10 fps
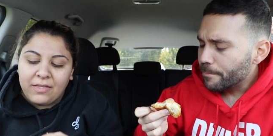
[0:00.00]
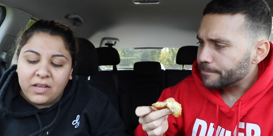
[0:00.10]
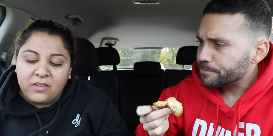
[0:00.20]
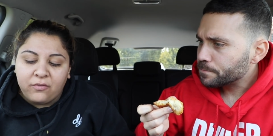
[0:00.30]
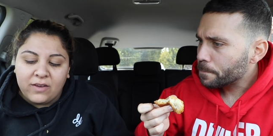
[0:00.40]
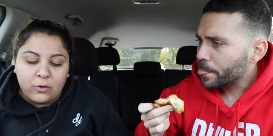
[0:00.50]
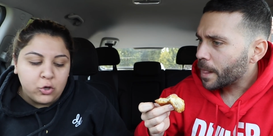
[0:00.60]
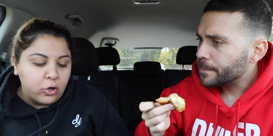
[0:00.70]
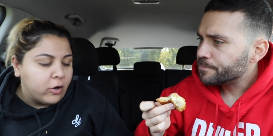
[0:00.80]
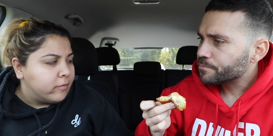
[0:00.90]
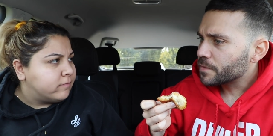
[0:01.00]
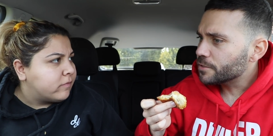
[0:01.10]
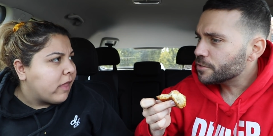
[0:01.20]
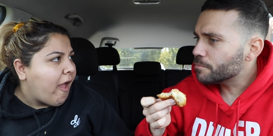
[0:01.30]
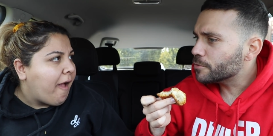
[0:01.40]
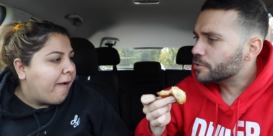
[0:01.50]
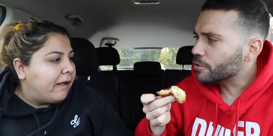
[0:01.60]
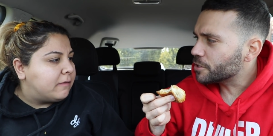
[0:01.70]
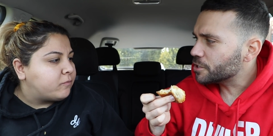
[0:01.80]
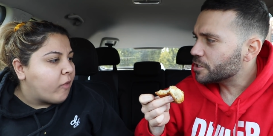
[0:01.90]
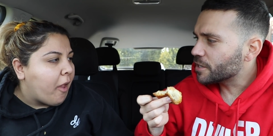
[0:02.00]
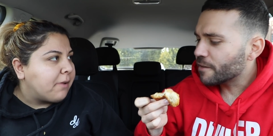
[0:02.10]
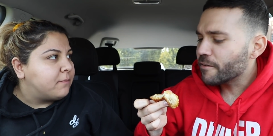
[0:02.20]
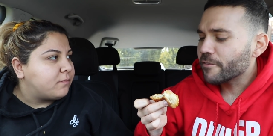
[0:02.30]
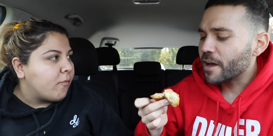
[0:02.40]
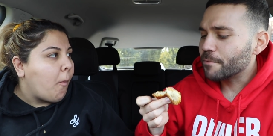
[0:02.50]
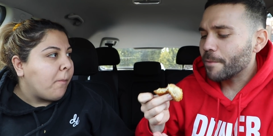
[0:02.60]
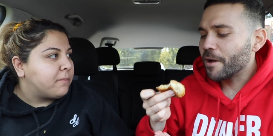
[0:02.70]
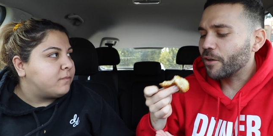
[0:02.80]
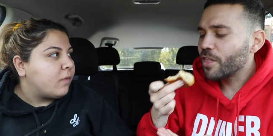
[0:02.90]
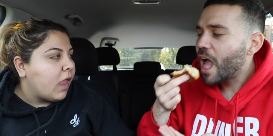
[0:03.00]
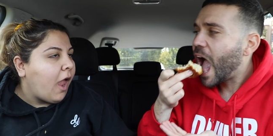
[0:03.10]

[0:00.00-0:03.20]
Speaker 1: I think it's flavored sugar.
Speaker 2: This is the most delicious thing I've ever had in my mouth.